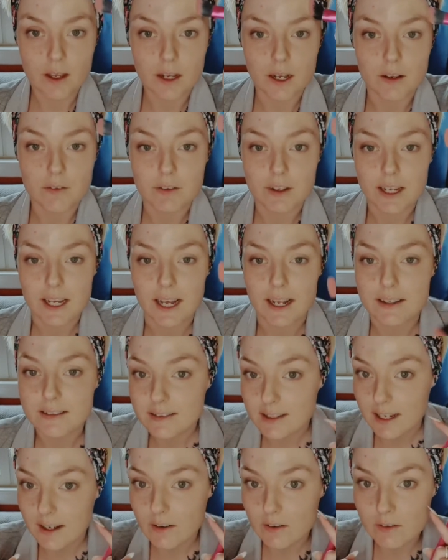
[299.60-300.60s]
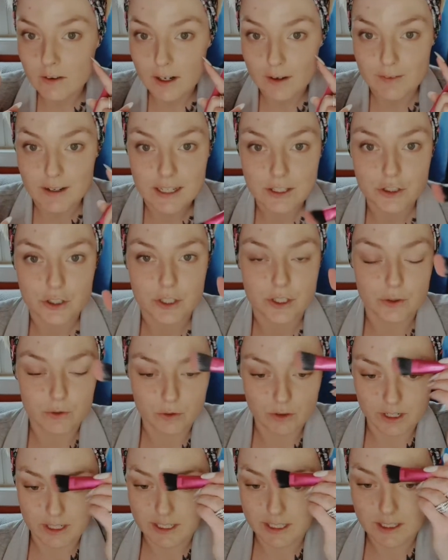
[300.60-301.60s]
If you can't tell, I've actually
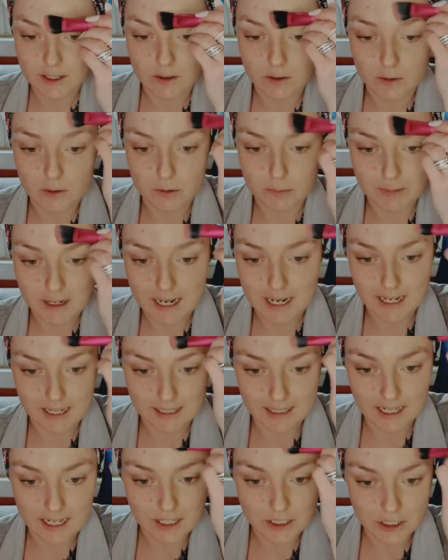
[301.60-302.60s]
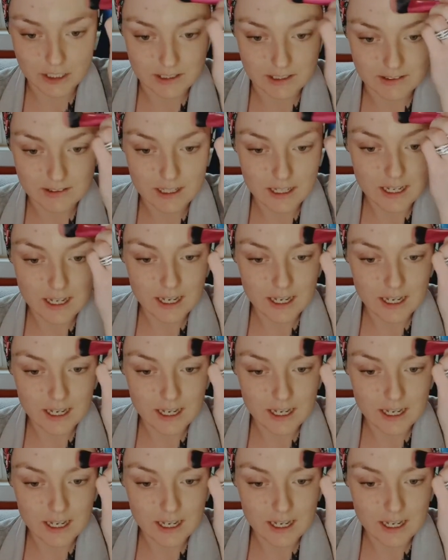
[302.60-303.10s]
already curled my eyelashes.